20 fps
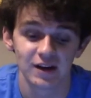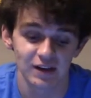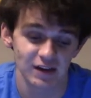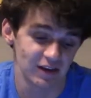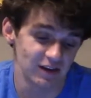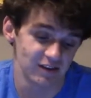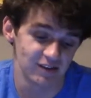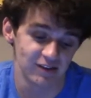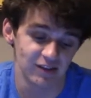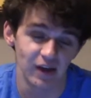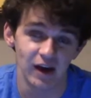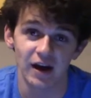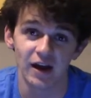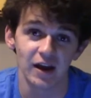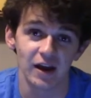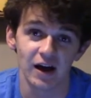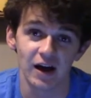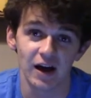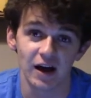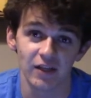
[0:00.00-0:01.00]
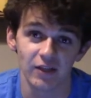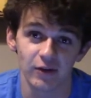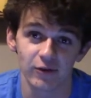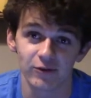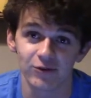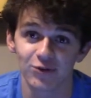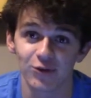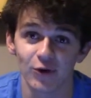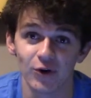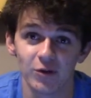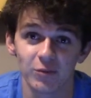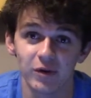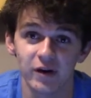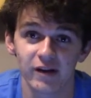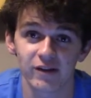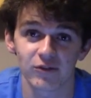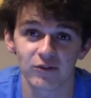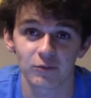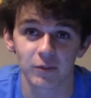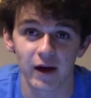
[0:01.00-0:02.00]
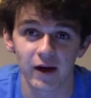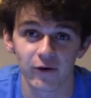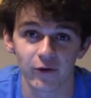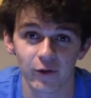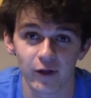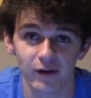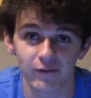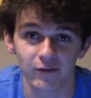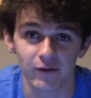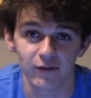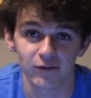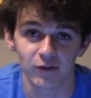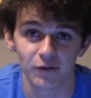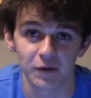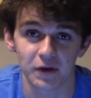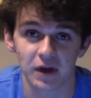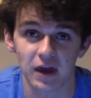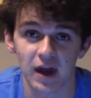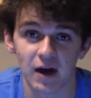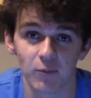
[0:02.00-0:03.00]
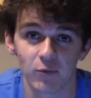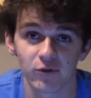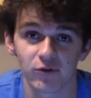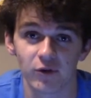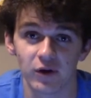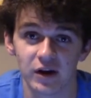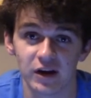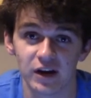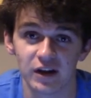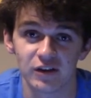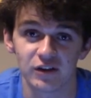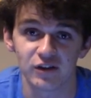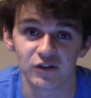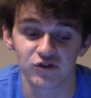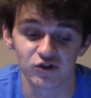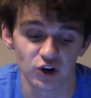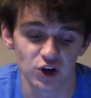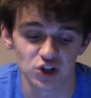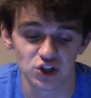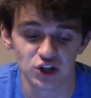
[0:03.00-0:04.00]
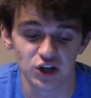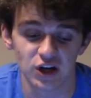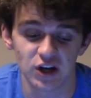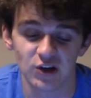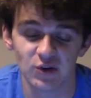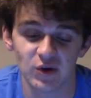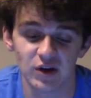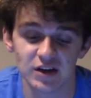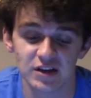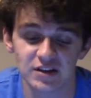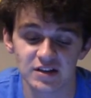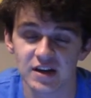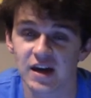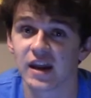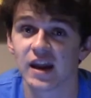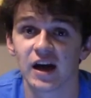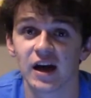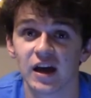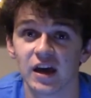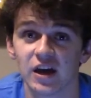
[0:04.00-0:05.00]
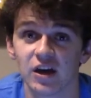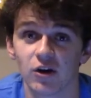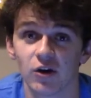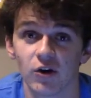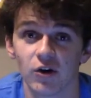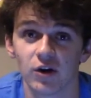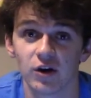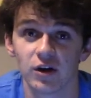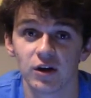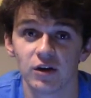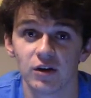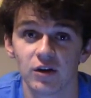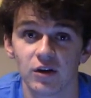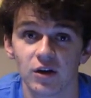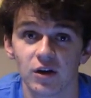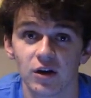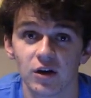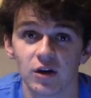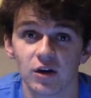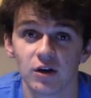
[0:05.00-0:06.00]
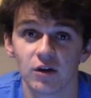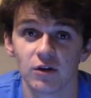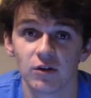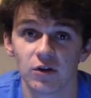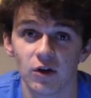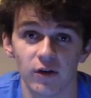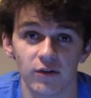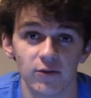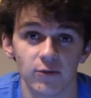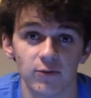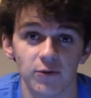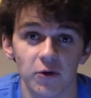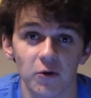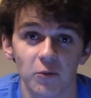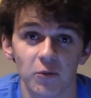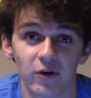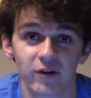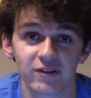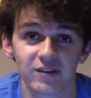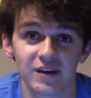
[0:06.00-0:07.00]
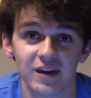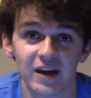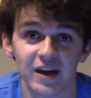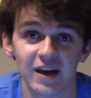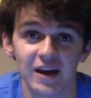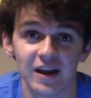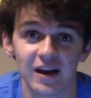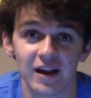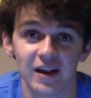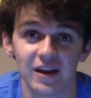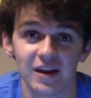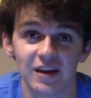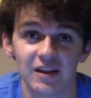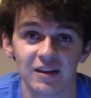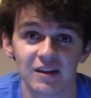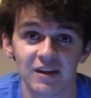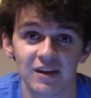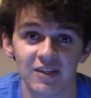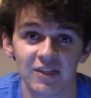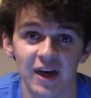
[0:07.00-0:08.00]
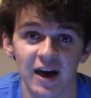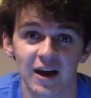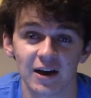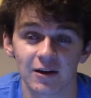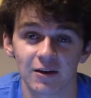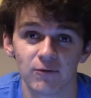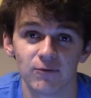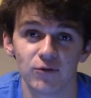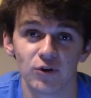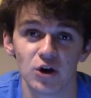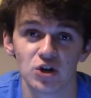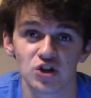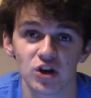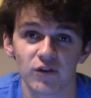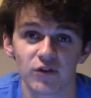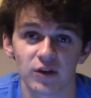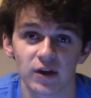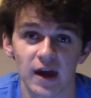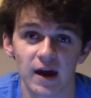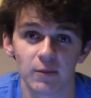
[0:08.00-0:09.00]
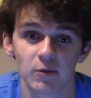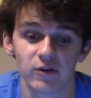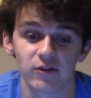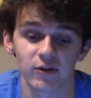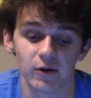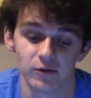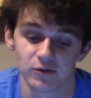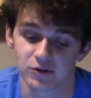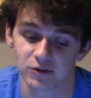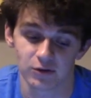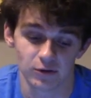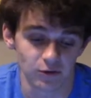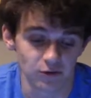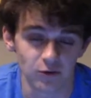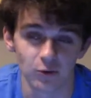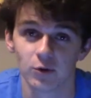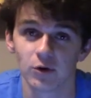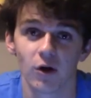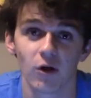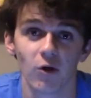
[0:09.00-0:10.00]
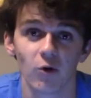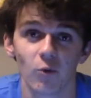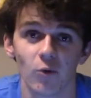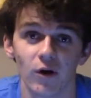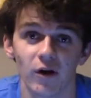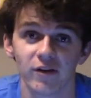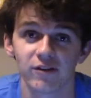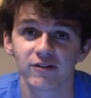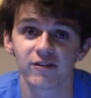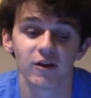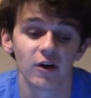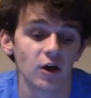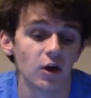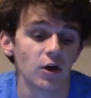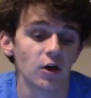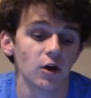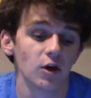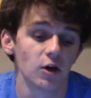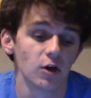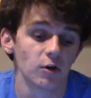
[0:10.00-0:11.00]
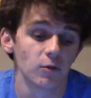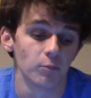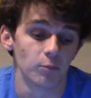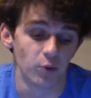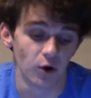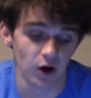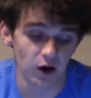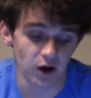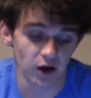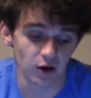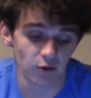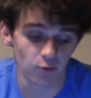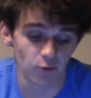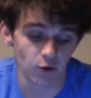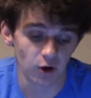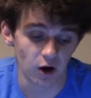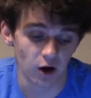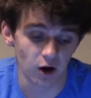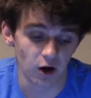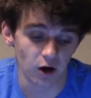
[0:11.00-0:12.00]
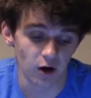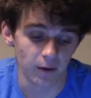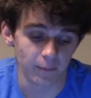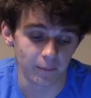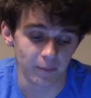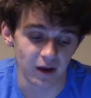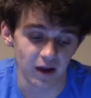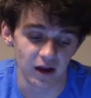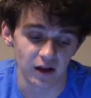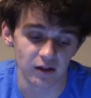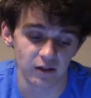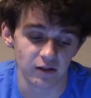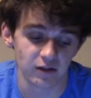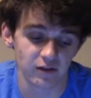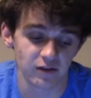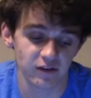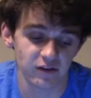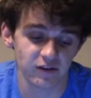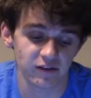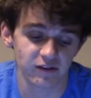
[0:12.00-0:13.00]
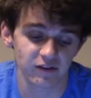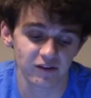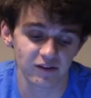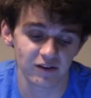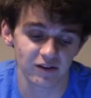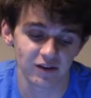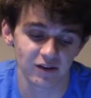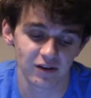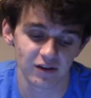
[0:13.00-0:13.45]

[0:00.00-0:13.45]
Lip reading: is that there's 30 minutes of battery life left on the camera, so I needed to charge it anyways, and I had already done some field work today, and I needed to get that footage off the camera, so I was just going to do it all at once. But, oh man, this,